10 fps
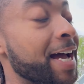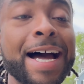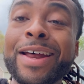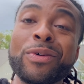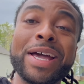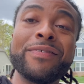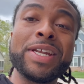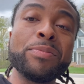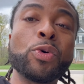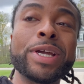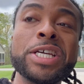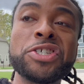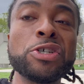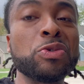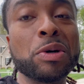I don't have any more
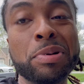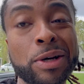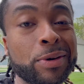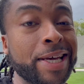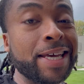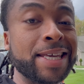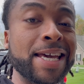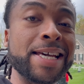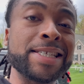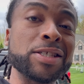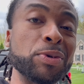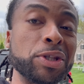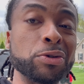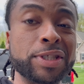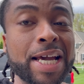issues with blown head gaskets with
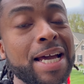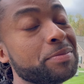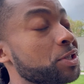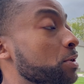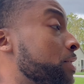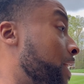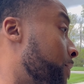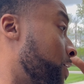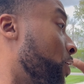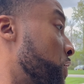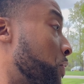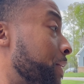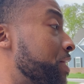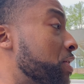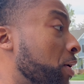those time CERTS that was also
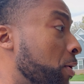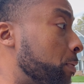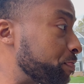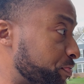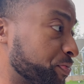installed.